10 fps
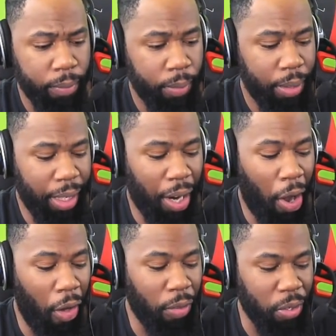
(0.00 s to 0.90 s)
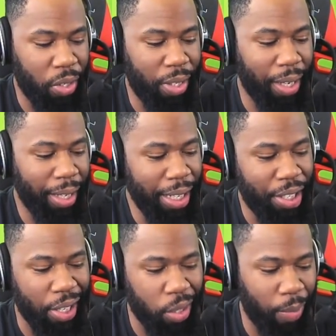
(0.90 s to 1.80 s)
Look at all those
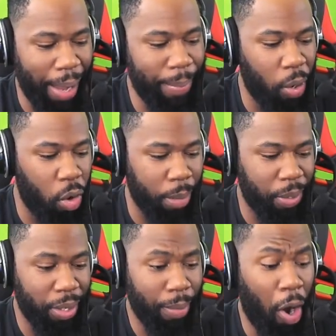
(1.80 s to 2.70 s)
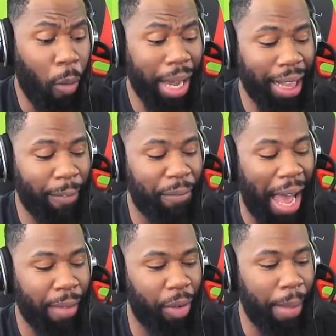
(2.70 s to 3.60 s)
delicious rainbow orbs. Oh, we got the
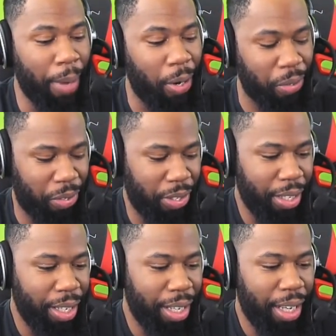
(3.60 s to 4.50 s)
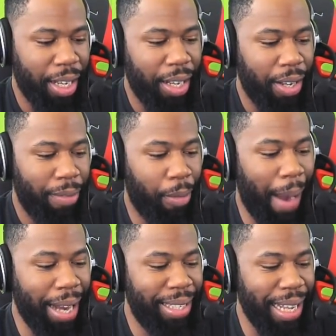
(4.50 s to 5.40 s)
five rainbows.
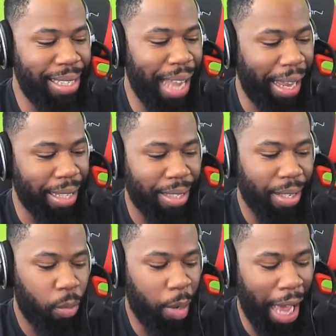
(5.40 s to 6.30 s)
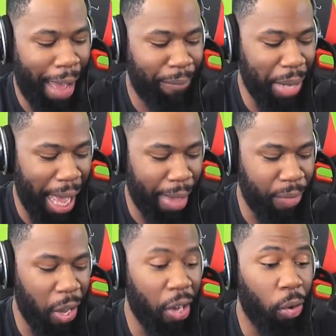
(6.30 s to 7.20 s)
Rewind to 10 seconds. We got five
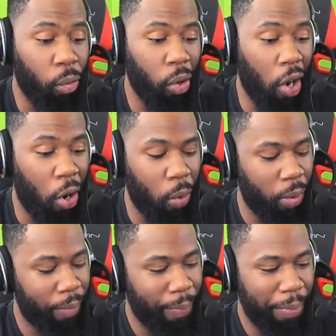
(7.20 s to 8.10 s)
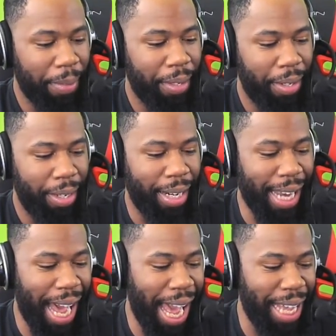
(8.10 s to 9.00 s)
in a row.
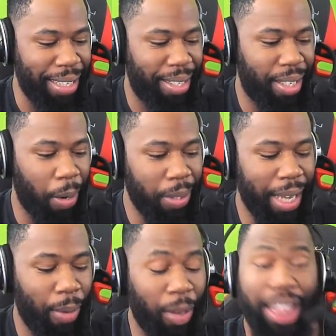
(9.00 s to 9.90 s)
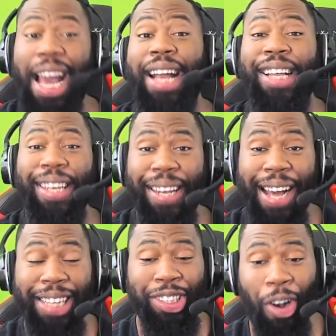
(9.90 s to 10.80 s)
Nice. Goten with that
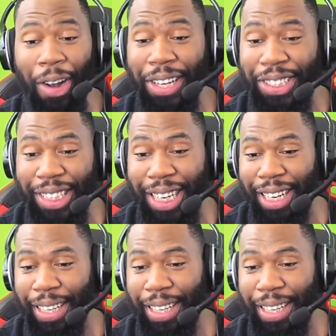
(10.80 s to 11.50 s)
clutch RNG.